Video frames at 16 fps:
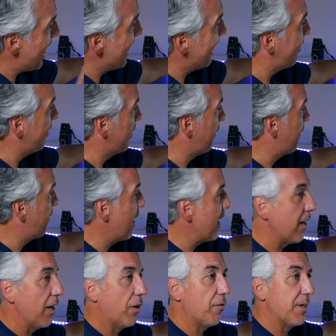at the
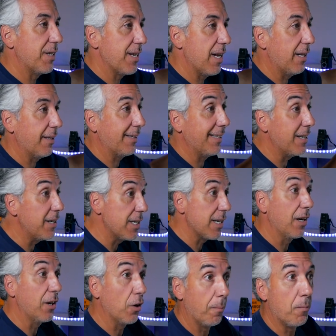final result, there is
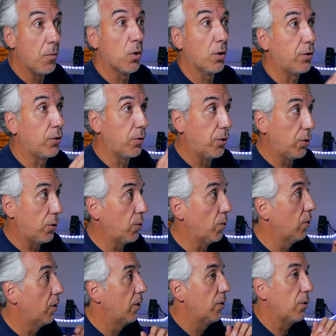a little more to
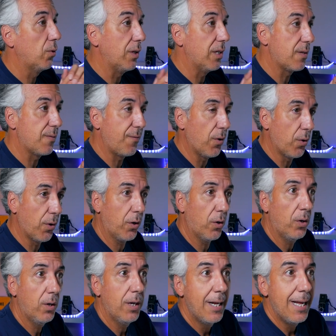do to this
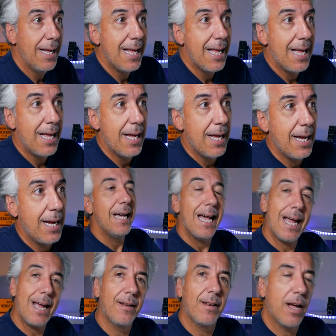photo,
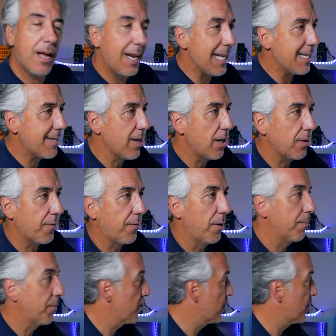and let's start from the